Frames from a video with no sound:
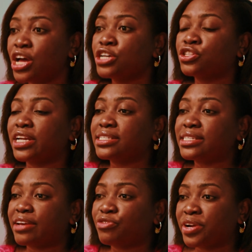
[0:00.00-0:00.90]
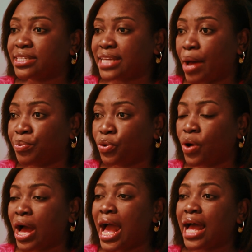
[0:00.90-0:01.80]
So let's take, for
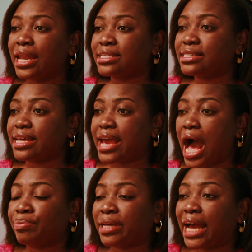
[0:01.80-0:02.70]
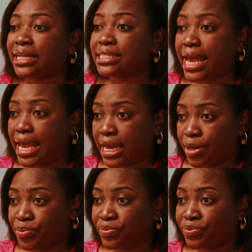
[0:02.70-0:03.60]
example, let's say applicant A.
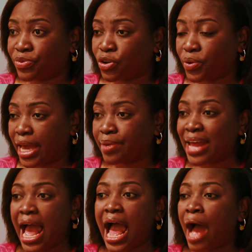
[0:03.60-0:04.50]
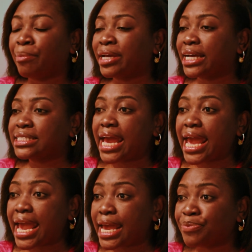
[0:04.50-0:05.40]
Okay, applicant
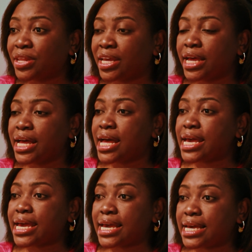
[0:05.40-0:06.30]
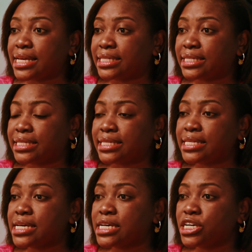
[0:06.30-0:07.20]
A is
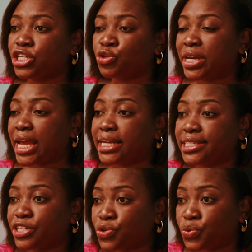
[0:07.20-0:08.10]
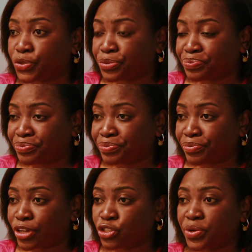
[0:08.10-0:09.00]
28 years old.
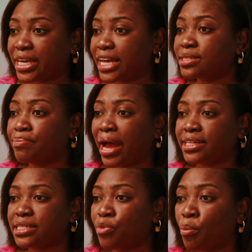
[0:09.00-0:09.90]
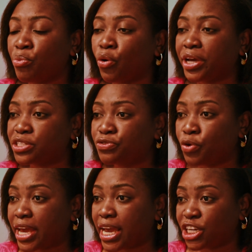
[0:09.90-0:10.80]
So he gets maximum points
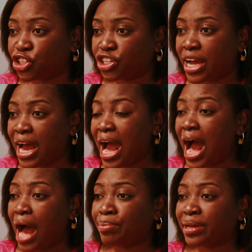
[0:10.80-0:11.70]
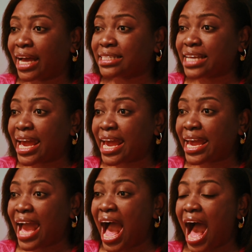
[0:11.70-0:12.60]
for age. Applicant
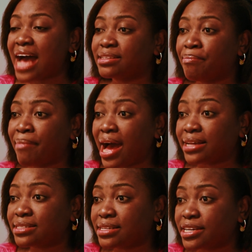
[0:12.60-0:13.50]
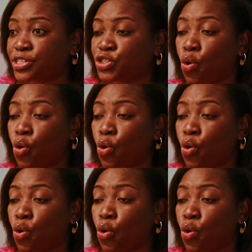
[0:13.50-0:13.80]
A has a master's